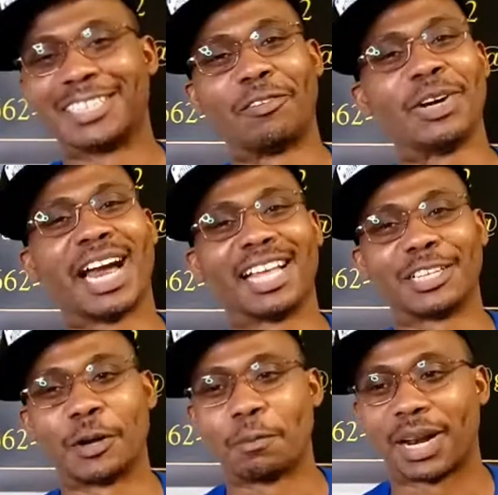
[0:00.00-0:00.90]
so we out
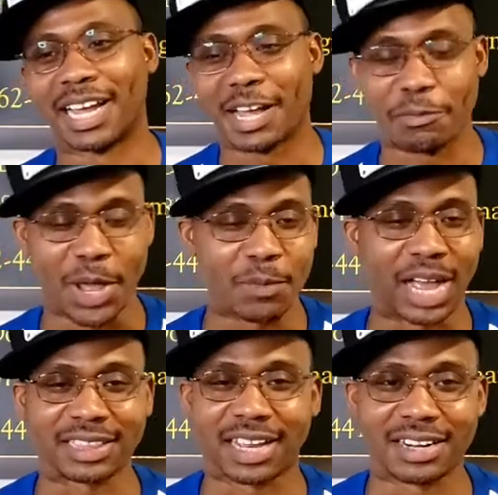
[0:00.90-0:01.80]
there playing, man. We
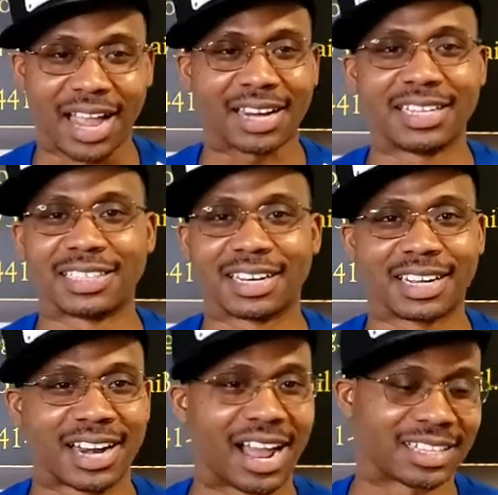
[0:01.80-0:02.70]
out there knocking each other
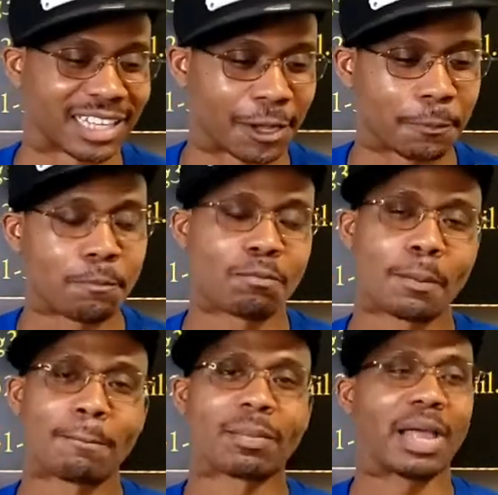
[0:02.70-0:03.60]
clocks out.
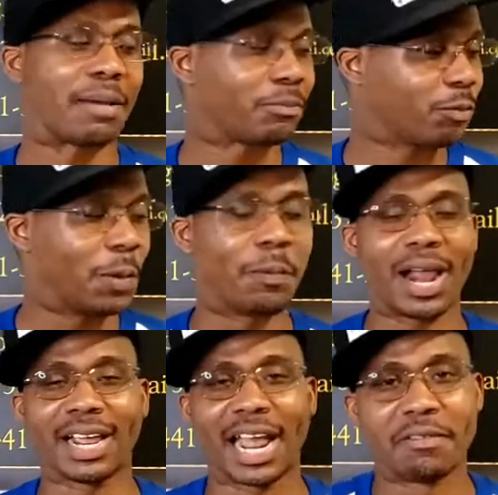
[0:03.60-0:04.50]
I, we
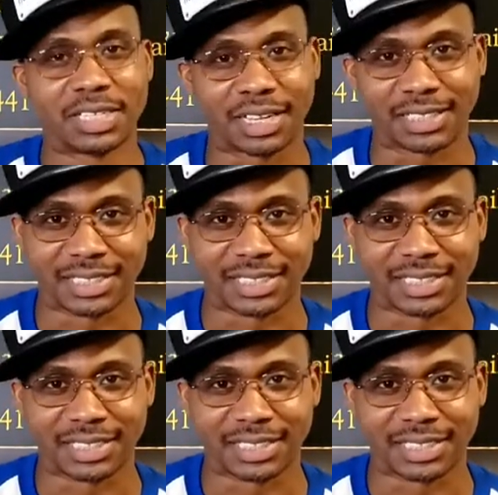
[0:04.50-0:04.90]
probably gave each other